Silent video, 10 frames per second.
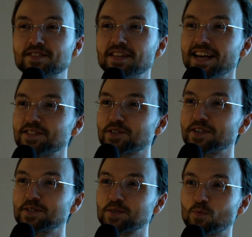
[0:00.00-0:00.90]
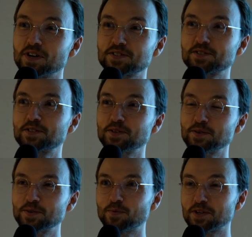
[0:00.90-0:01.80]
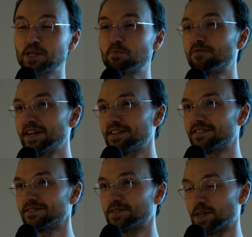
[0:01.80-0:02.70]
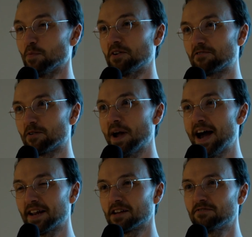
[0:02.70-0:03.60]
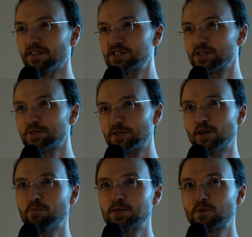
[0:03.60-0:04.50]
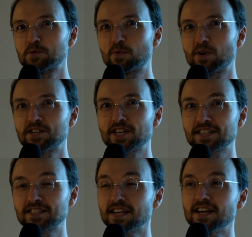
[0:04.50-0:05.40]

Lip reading: the answer is what's to prevent someone from adding features to an open source project?